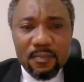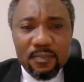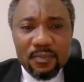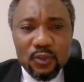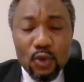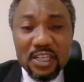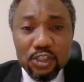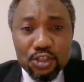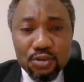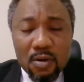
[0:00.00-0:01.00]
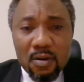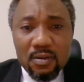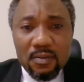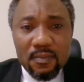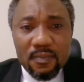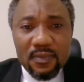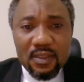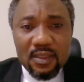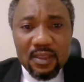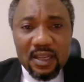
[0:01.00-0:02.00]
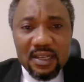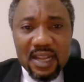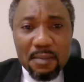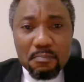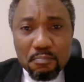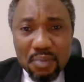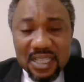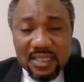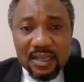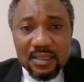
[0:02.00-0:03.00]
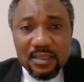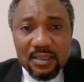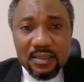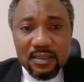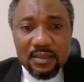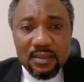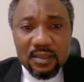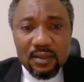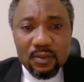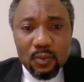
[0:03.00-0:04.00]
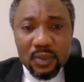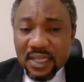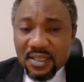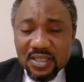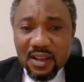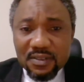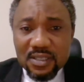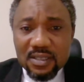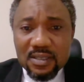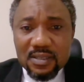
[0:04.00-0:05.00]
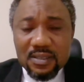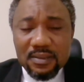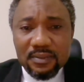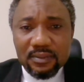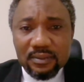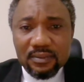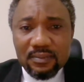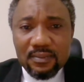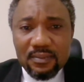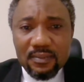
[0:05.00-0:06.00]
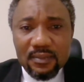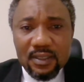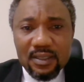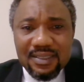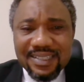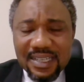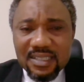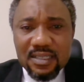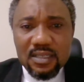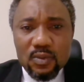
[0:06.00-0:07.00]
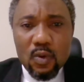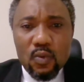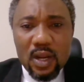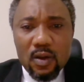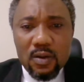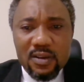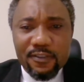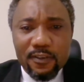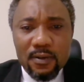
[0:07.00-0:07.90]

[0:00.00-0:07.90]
to ensure that they are better with their services. This is what we call reform.